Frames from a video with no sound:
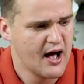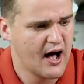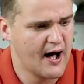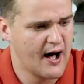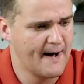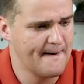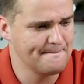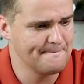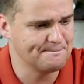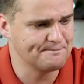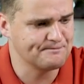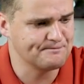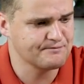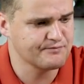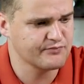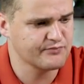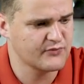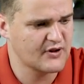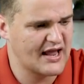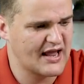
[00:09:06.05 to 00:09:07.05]
Um,
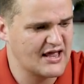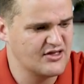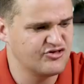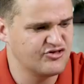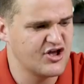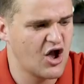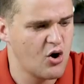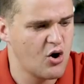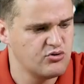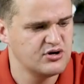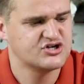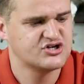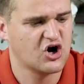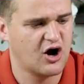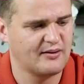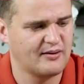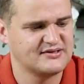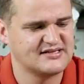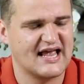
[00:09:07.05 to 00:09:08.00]
the only time